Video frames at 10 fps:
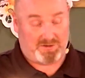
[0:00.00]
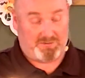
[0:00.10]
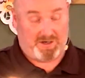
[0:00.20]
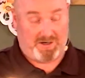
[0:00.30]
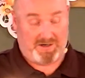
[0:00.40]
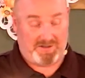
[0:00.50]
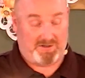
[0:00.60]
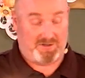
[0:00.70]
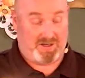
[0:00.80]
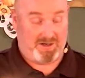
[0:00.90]
mind. As he
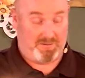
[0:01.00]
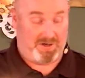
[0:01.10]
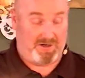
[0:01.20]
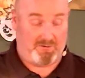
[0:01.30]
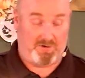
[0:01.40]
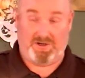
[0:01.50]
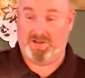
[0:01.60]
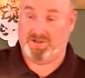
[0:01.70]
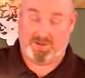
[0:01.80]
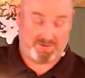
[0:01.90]
was lying in bed, he wrote down
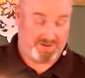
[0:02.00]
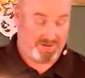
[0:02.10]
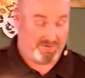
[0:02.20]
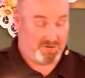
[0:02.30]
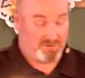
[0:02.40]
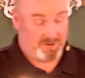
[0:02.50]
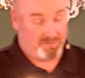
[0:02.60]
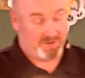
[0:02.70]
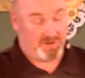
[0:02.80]
the substance of his dream.